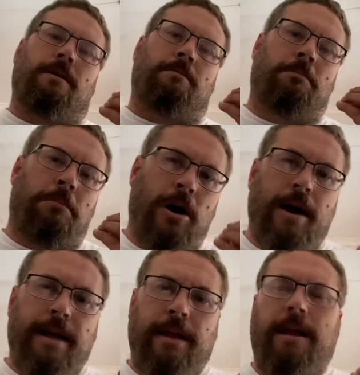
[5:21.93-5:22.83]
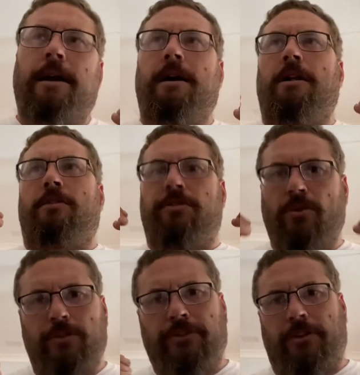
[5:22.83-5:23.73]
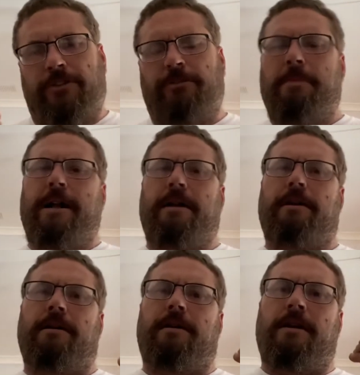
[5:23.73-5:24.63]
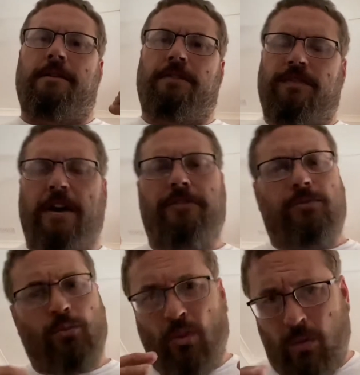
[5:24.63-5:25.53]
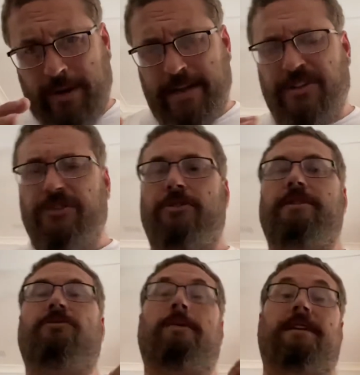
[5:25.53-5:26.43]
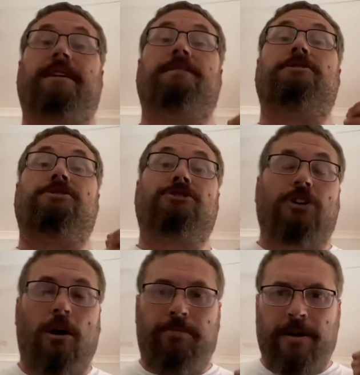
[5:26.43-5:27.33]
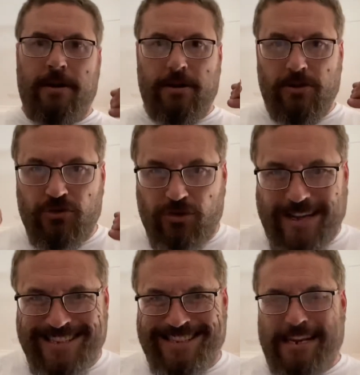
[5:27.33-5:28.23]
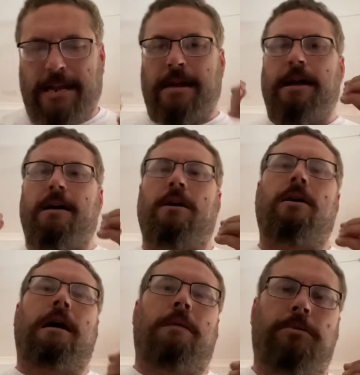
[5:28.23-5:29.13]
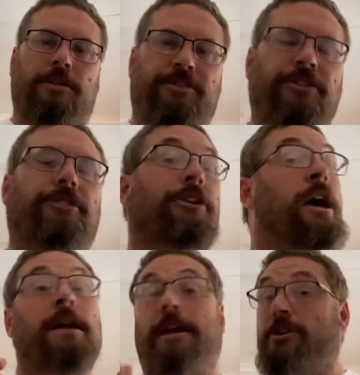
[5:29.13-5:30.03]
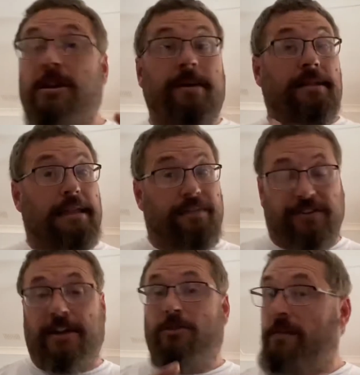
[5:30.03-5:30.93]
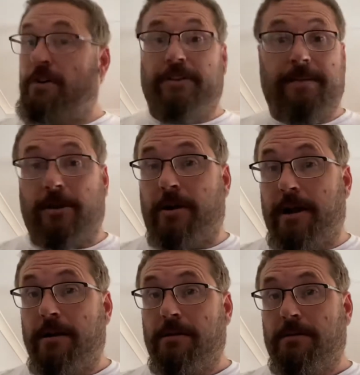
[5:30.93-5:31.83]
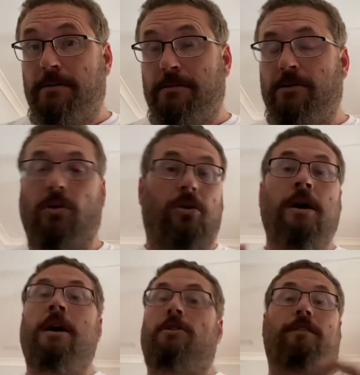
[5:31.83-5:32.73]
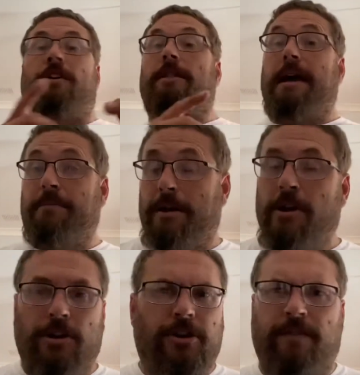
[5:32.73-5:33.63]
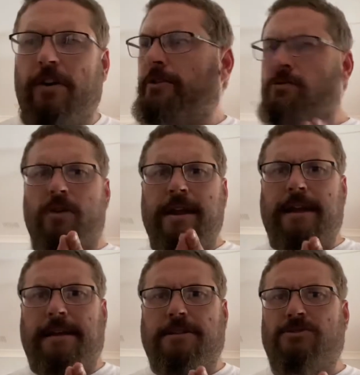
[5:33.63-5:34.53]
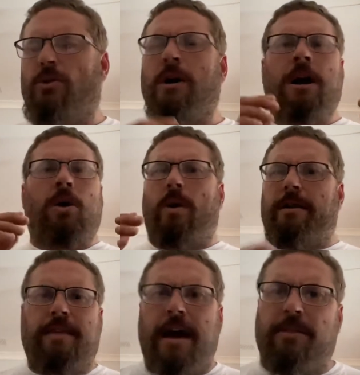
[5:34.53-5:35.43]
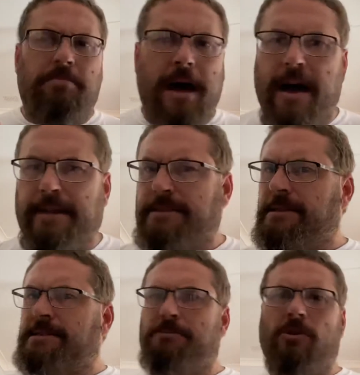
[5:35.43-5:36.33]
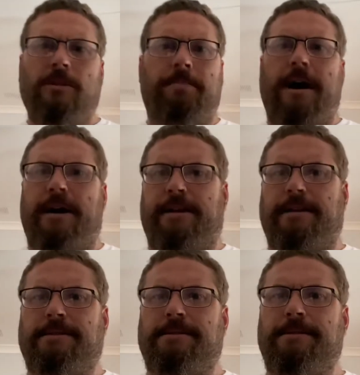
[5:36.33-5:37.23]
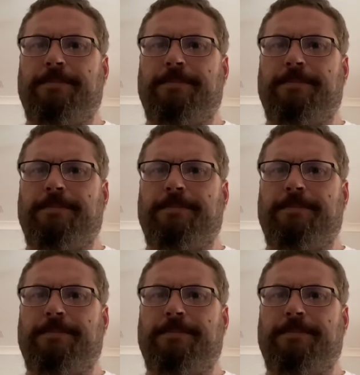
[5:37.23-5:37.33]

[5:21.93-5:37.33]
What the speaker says: My thoughts on this matter, and as far as what we need to do, is we need to stop trusting our politicians. Now, you could be a lefty and not vote Democrat, or not vote Labour. You can vote Greens, or one of the other parties, the smaller parties